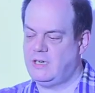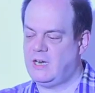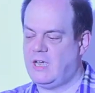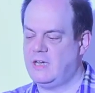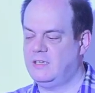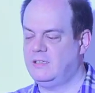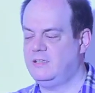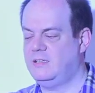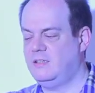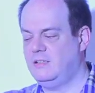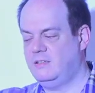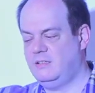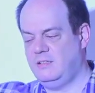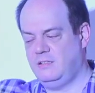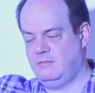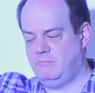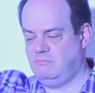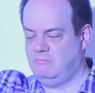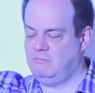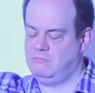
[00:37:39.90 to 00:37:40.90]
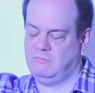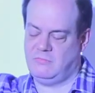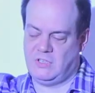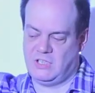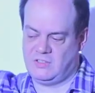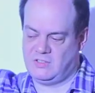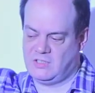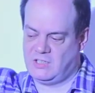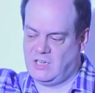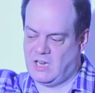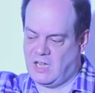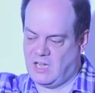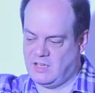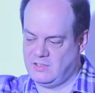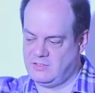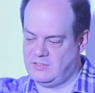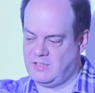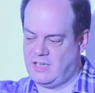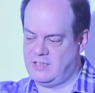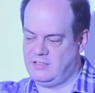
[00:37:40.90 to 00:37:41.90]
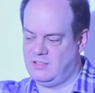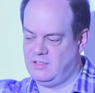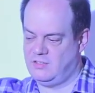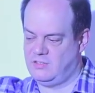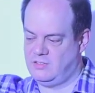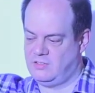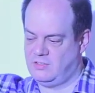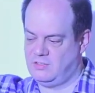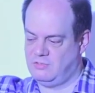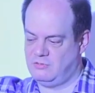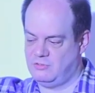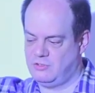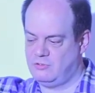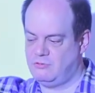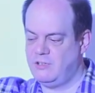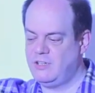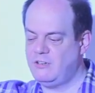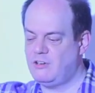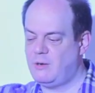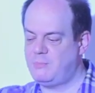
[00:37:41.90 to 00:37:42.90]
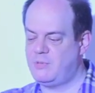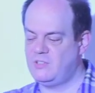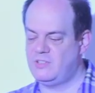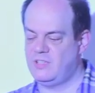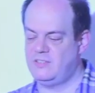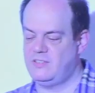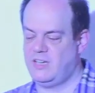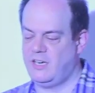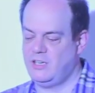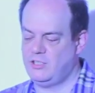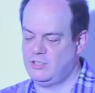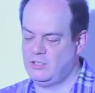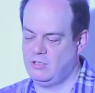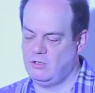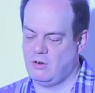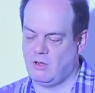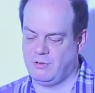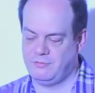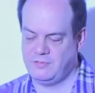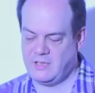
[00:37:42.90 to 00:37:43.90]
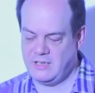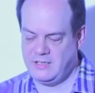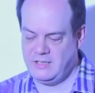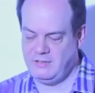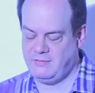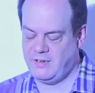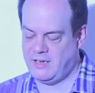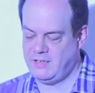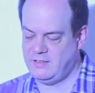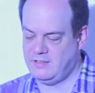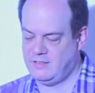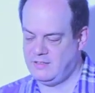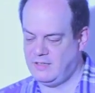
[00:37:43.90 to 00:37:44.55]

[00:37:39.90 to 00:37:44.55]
like this class and this string representation of that event